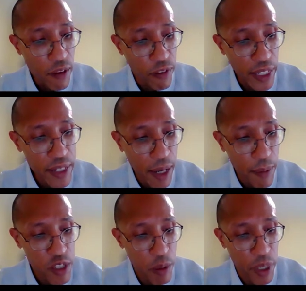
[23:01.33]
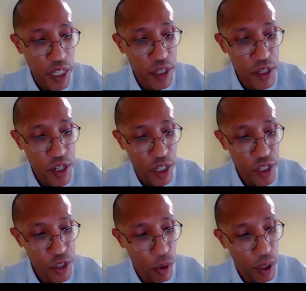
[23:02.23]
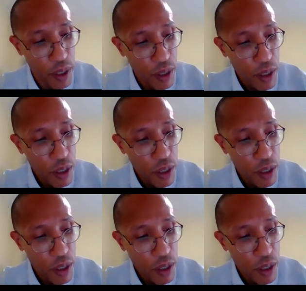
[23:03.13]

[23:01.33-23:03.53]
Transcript: If lead time is to be just short,